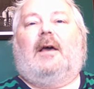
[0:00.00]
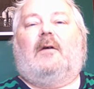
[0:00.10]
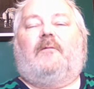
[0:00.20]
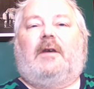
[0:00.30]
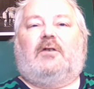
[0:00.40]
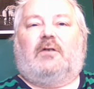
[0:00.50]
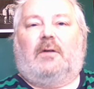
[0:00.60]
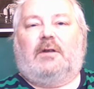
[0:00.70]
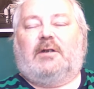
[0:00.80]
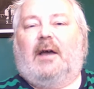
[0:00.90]
features on
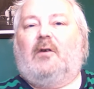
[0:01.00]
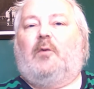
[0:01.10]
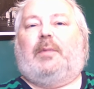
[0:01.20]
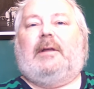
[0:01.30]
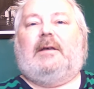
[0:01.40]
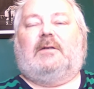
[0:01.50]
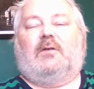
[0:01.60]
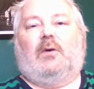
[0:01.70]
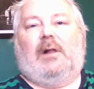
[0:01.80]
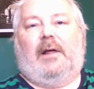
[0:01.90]
the channel, please
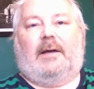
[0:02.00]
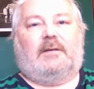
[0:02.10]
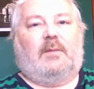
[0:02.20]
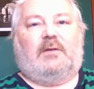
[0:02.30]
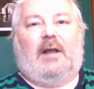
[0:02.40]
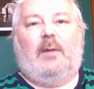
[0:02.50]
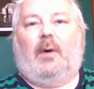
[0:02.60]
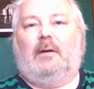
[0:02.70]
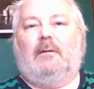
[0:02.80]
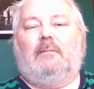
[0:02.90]
do click that subscribe
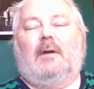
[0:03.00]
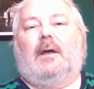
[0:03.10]
button.